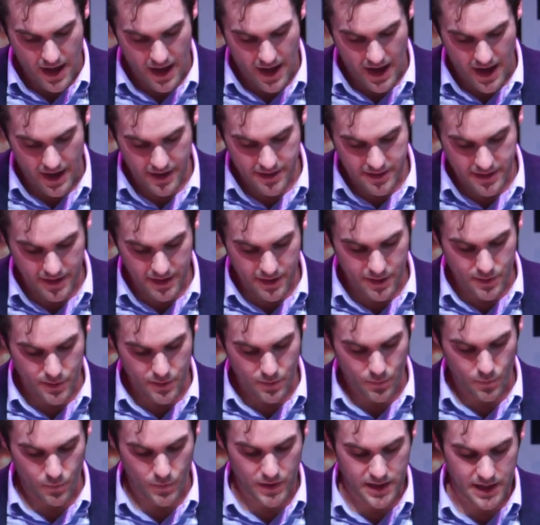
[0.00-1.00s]
I think
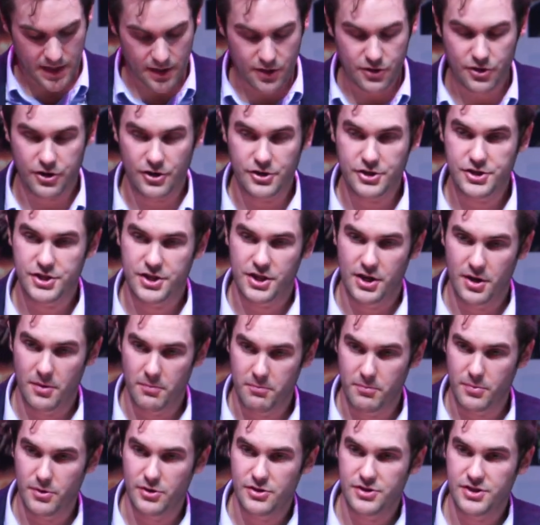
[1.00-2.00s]
we can crunch the
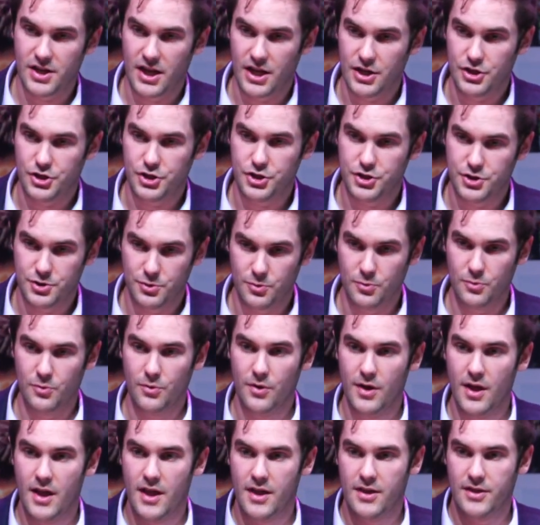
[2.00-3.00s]
numbers and
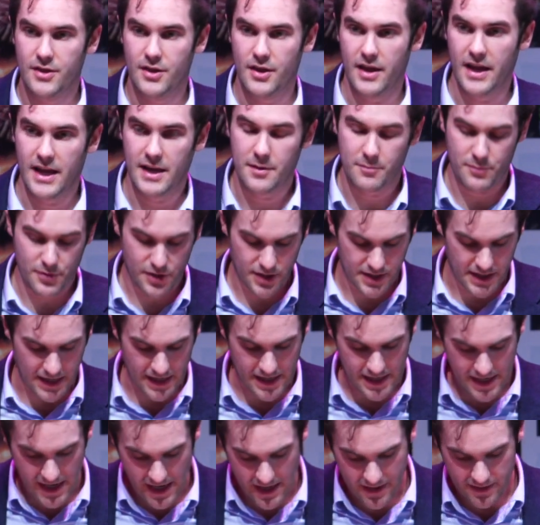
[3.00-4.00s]
show that Edinburgh
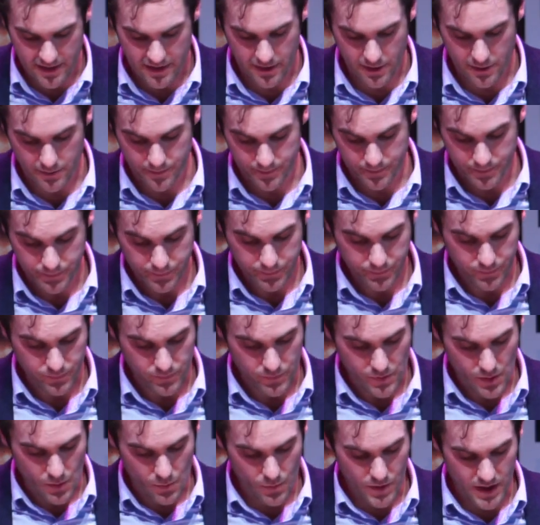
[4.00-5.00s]
can get there.
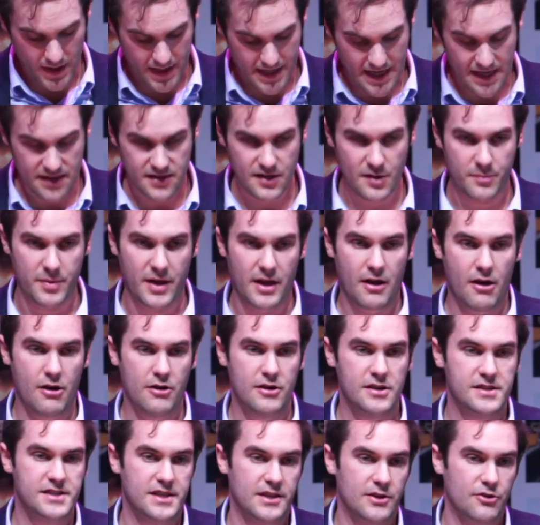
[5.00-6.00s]
We can get there by
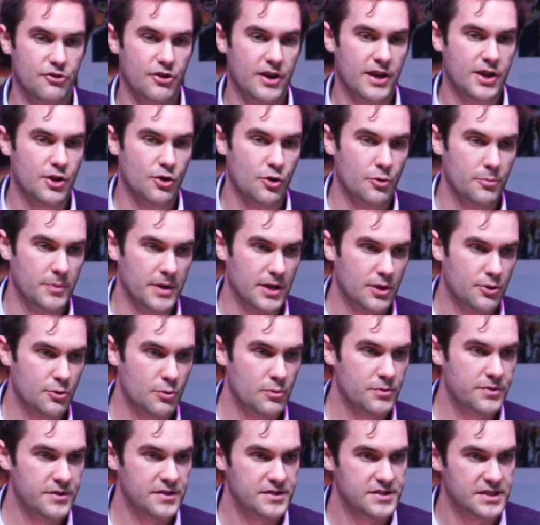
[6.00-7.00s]
harnessing our economic
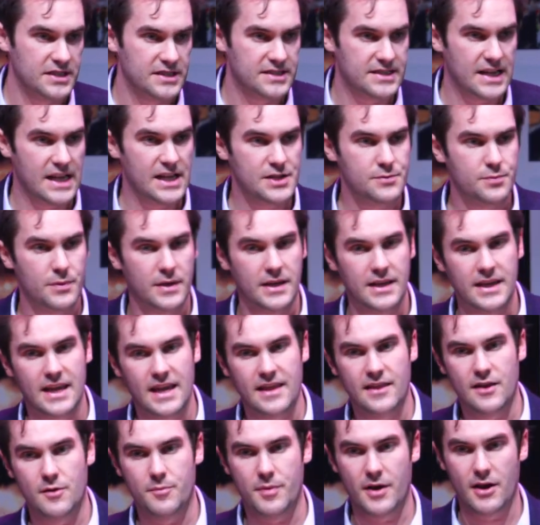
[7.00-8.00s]
growth and success. We can
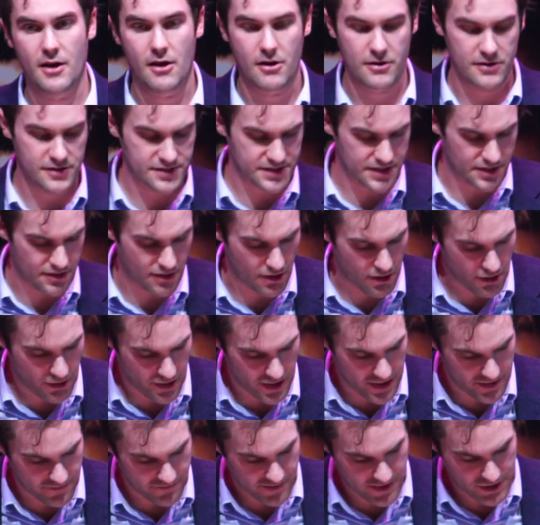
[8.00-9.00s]
get there by harnessing our
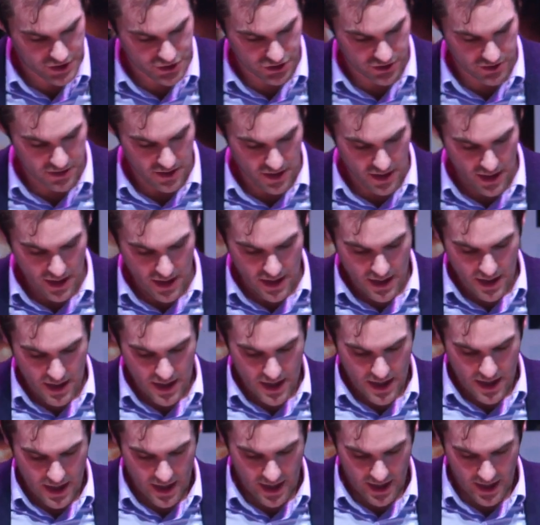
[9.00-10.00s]
innovation
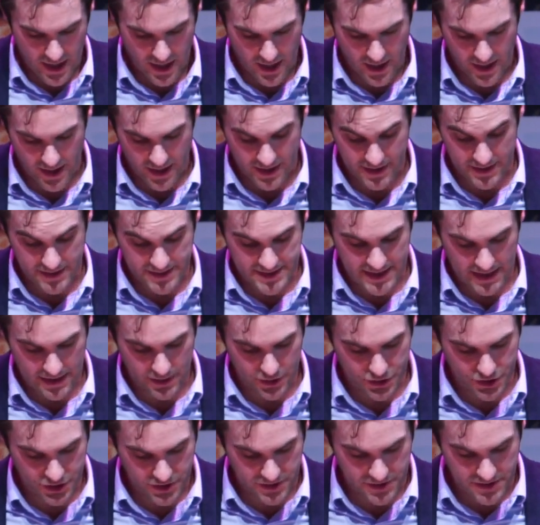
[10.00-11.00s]
and
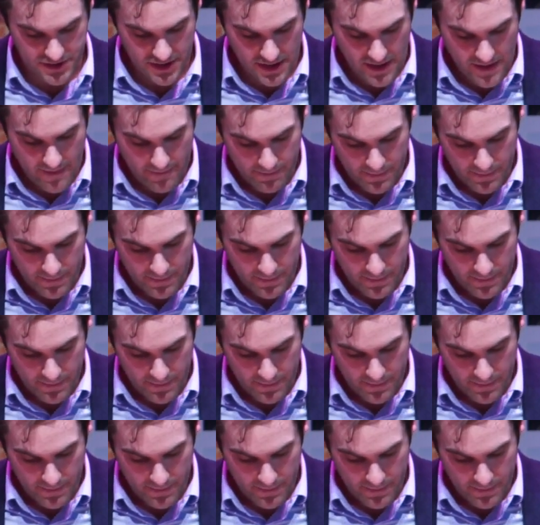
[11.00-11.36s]
intelligence.